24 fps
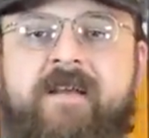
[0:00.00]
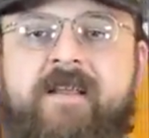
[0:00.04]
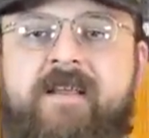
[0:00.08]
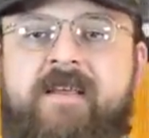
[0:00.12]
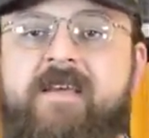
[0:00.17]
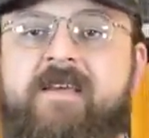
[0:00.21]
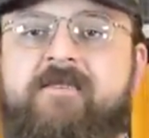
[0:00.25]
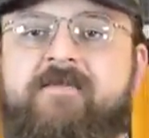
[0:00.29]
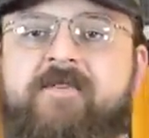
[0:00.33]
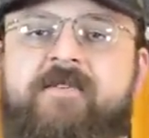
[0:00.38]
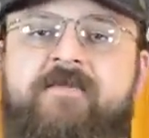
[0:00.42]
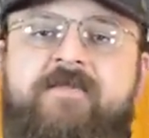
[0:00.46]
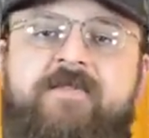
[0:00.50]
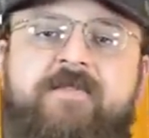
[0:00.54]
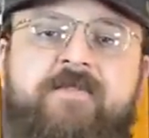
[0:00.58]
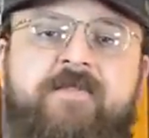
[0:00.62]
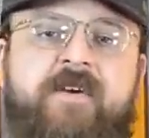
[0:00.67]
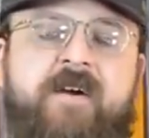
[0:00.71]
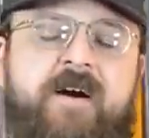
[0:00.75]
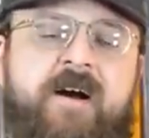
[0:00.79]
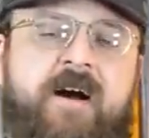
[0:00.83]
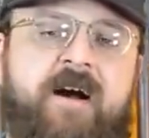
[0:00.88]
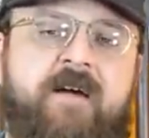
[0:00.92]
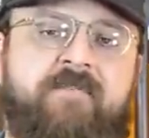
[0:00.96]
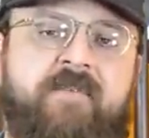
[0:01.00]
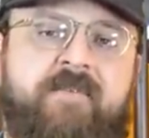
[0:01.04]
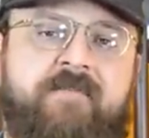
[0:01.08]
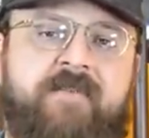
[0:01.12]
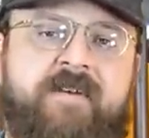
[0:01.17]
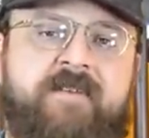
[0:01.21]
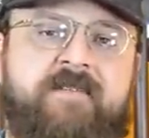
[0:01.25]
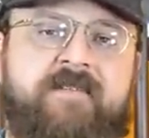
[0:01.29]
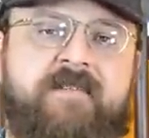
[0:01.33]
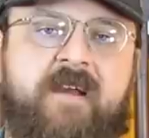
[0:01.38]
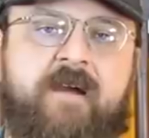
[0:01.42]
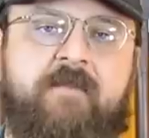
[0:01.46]
and even a few
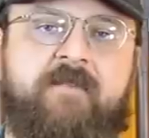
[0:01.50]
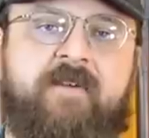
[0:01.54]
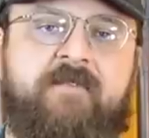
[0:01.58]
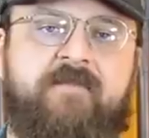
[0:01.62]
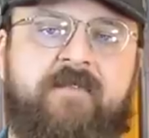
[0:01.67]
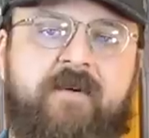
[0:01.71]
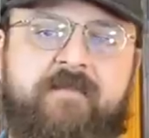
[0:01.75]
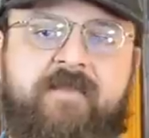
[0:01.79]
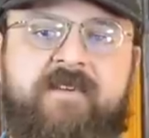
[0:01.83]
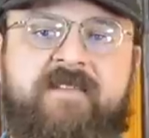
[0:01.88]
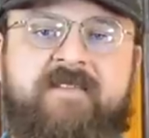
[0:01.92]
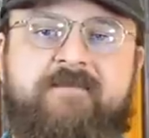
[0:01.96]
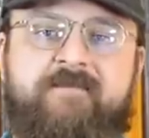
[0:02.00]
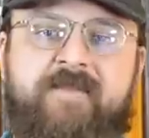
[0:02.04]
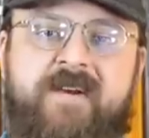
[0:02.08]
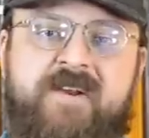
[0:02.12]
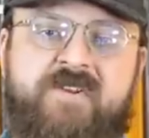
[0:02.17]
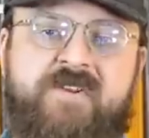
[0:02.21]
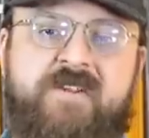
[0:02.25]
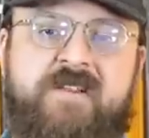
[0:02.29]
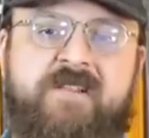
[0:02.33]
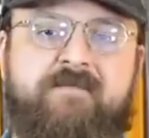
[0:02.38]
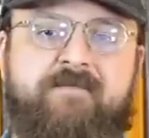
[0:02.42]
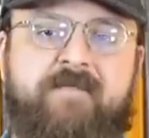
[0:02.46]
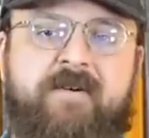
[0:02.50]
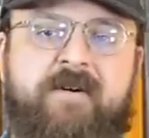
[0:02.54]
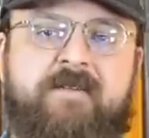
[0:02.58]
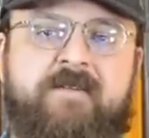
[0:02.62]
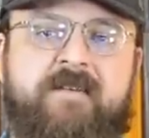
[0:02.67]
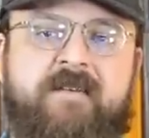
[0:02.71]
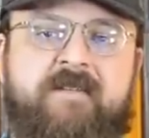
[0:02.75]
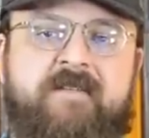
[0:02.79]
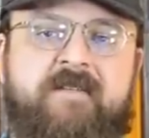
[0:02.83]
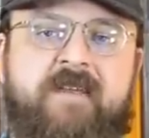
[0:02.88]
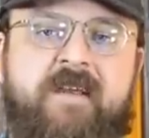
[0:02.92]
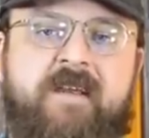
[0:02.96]
compliments coming from especially the
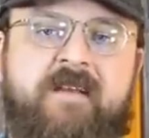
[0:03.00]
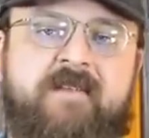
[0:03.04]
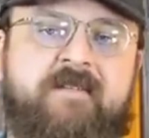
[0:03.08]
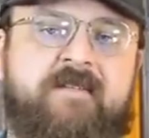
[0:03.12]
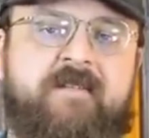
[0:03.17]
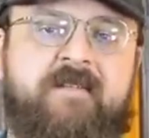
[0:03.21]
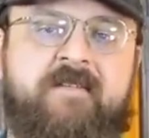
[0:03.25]
Baltic states.